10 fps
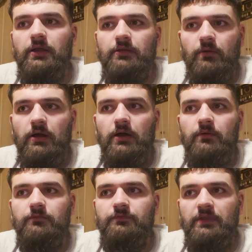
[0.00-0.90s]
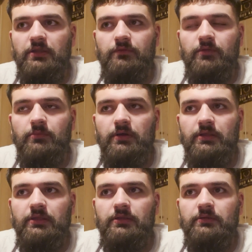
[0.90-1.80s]
go out, feed
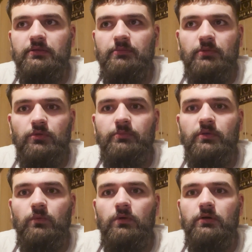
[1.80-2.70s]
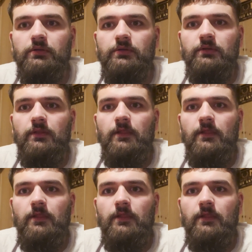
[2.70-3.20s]
everybody, give them a little bit of water,